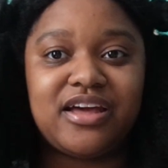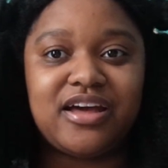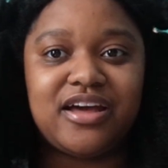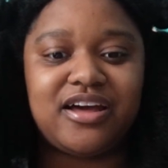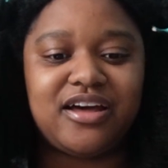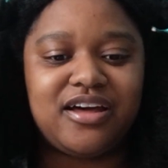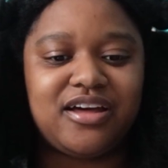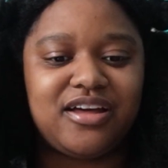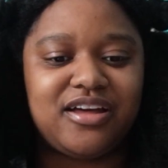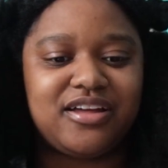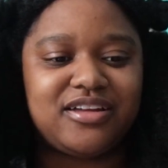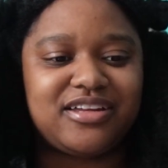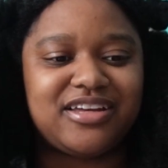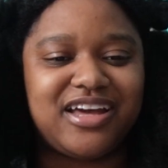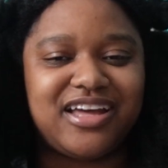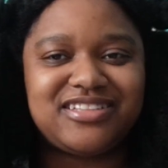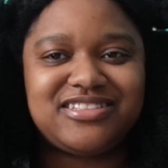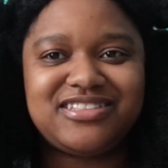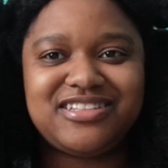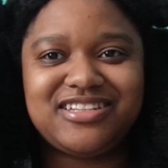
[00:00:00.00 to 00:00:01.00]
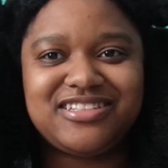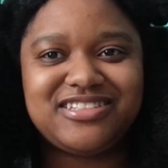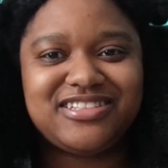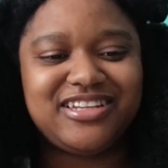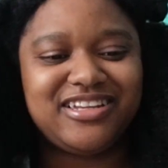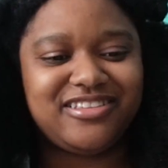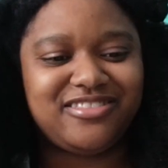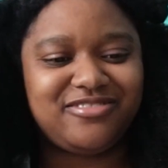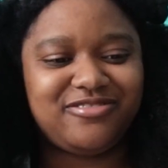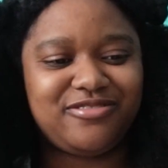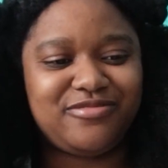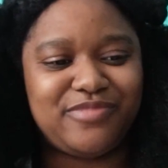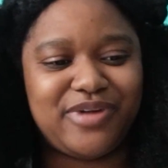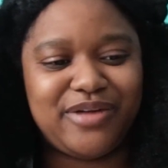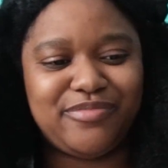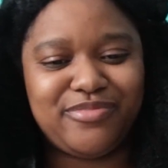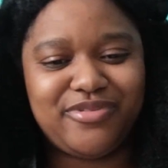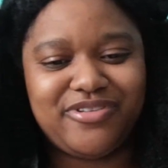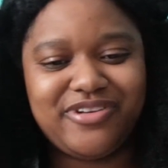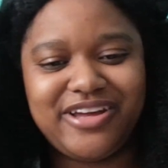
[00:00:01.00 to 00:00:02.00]
Gots to see it through, my
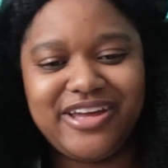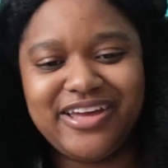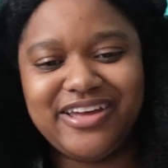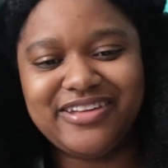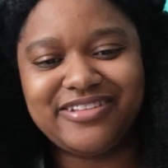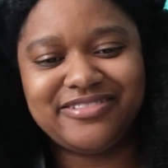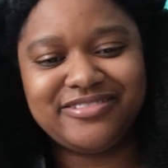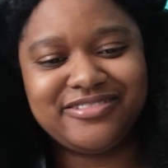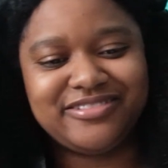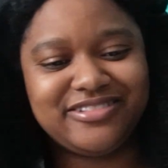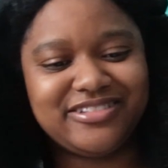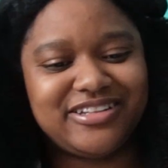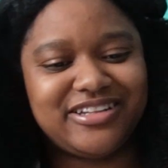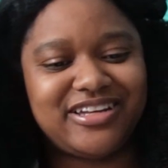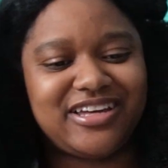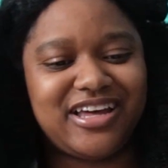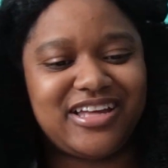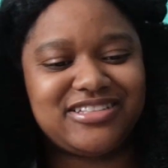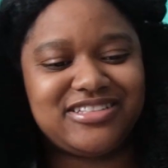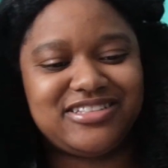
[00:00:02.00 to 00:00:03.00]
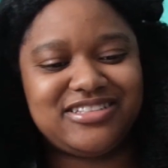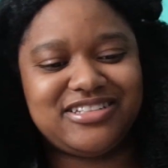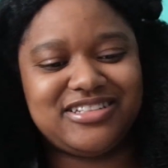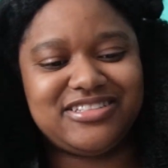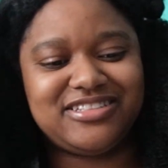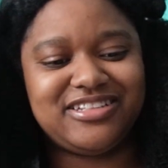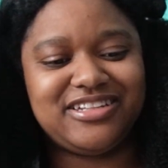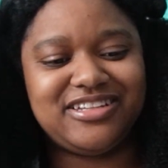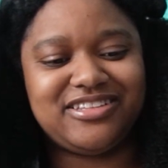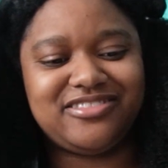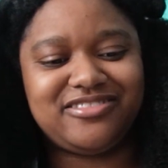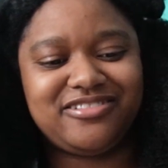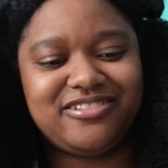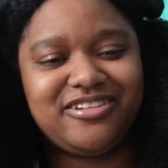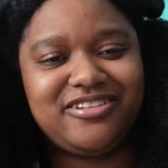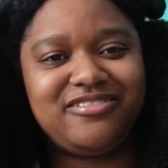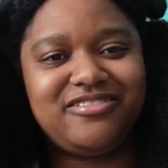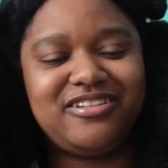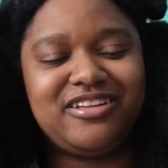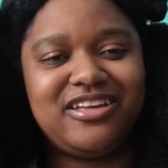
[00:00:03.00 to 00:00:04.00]
boy. Gots to see it
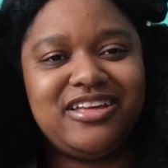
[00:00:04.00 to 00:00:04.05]
through.